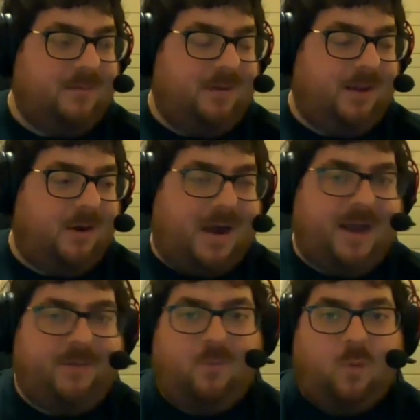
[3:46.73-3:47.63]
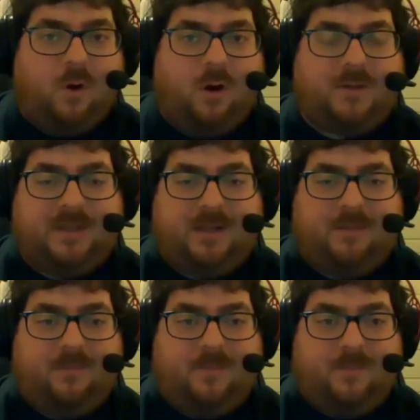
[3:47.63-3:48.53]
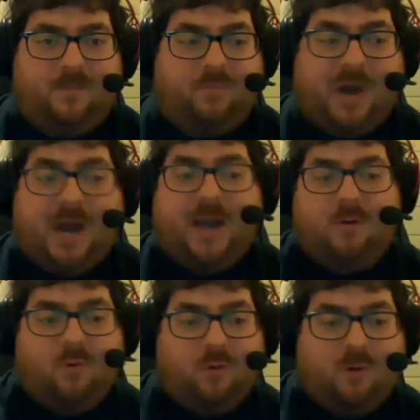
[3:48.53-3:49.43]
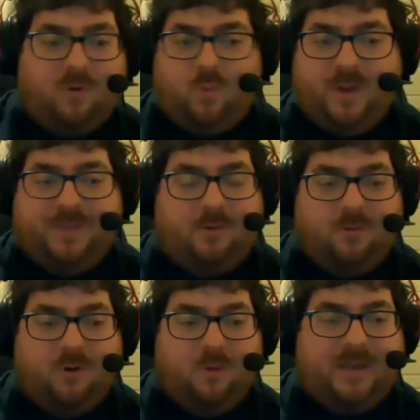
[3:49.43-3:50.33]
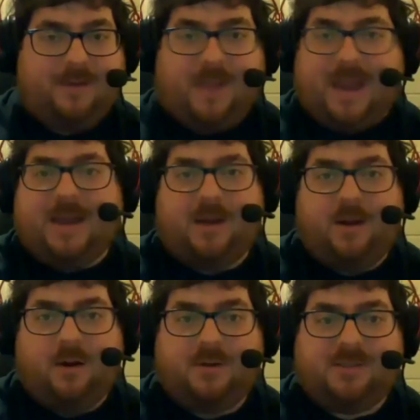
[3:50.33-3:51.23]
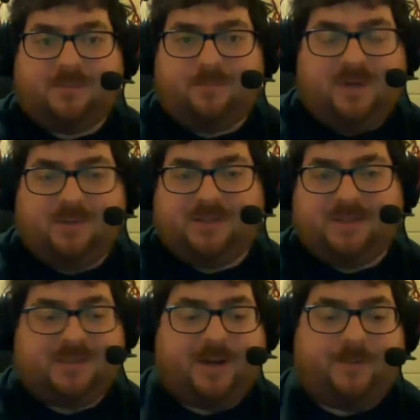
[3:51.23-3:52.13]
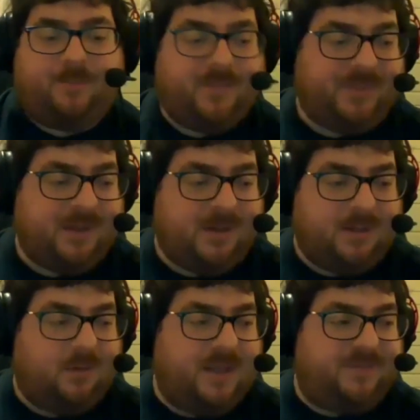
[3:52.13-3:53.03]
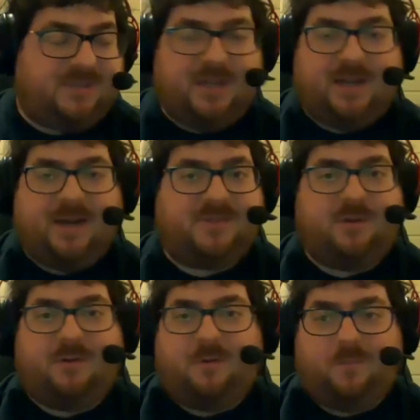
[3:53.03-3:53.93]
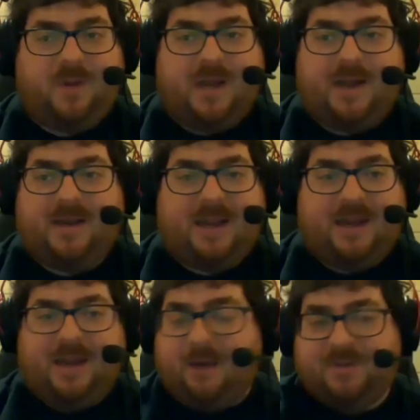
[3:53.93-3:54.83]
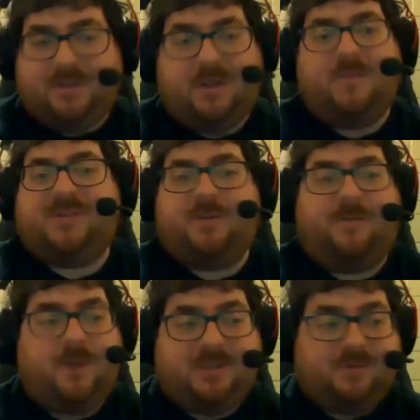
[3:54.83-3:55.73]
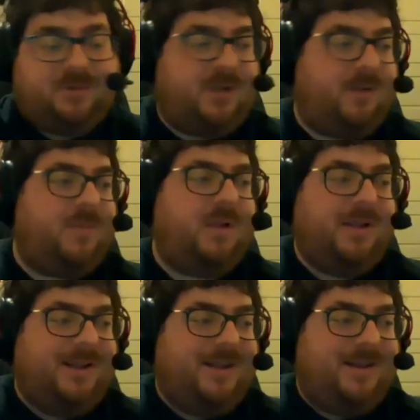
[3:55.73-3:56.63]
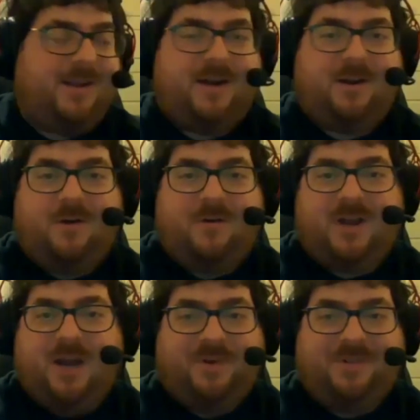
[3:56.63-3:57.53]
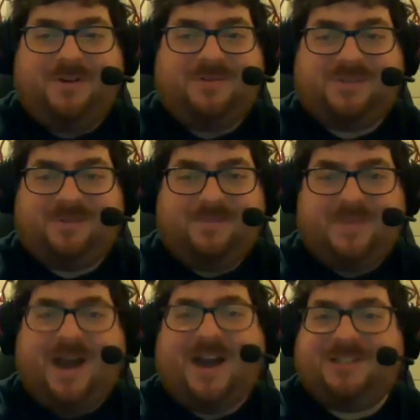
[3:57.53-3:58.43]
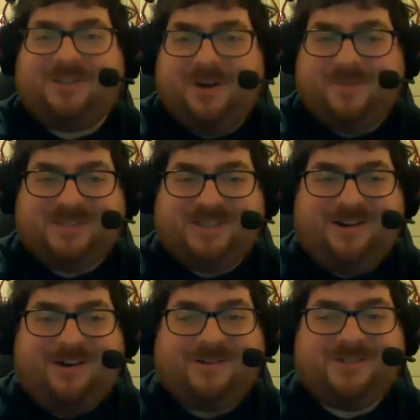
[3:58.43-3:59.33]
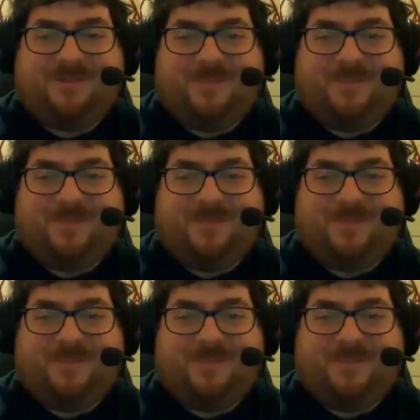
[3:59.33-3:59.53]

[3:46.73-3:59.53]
I haven't worked by Norm or with Norm in 8 years, since I left the ticket, I've still gotten to hang out with them. I'm still friends with them. Gotten to go on a couple of those guys trips, as he calls them,